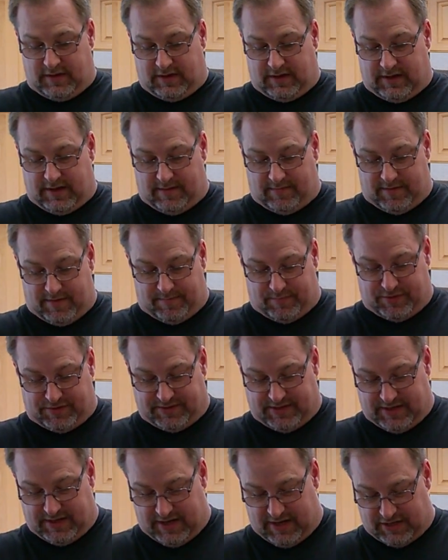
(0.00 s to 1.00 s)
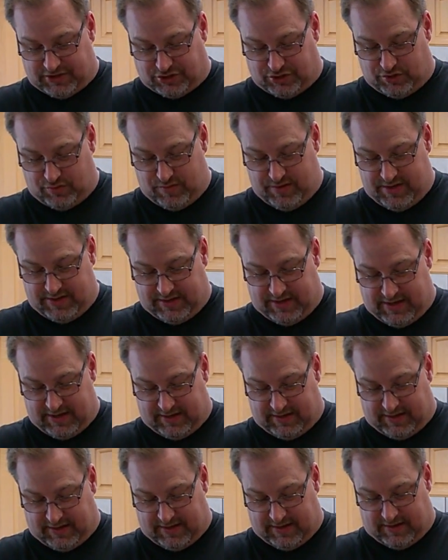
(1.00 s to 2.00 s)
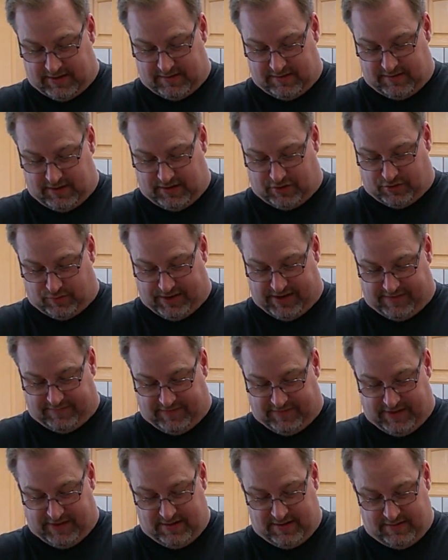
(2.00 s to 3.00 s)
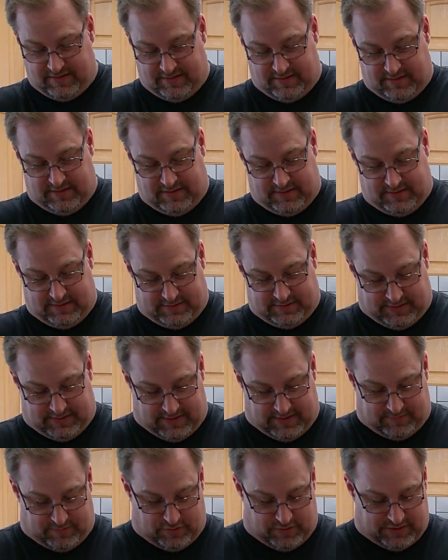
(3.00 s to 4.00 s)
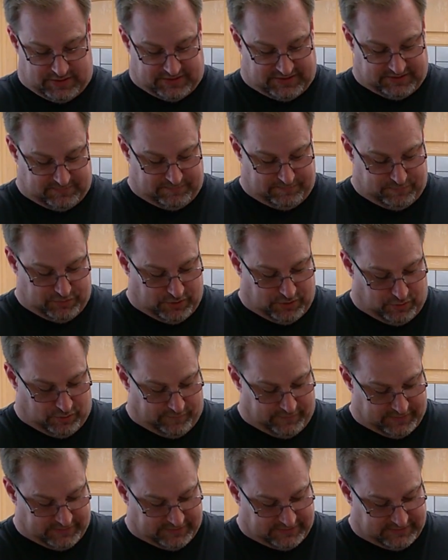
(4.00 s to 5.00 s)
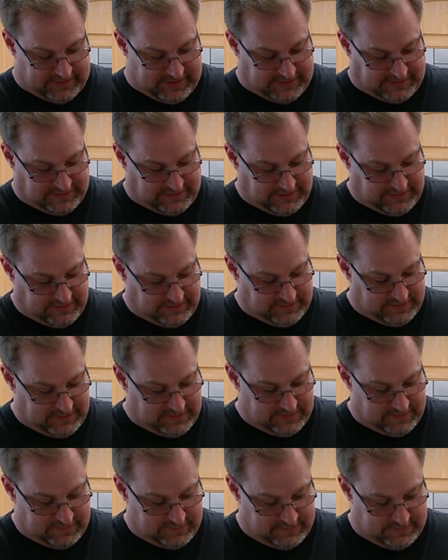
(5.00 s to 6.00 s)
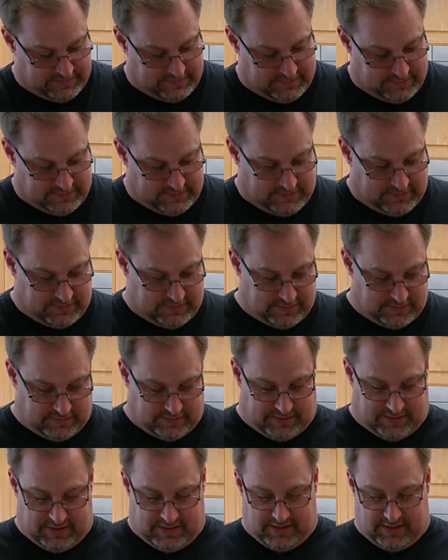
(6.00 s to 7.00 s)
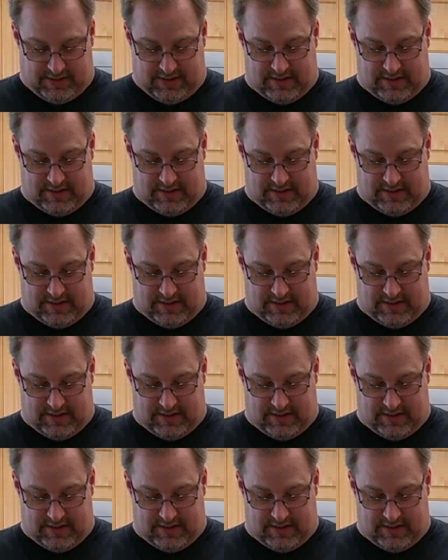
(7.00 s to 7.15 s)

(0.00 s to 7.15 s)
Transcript: And I'm going to put that au jus in, kind of like a gravy that I'm going to put over the slices. Okay.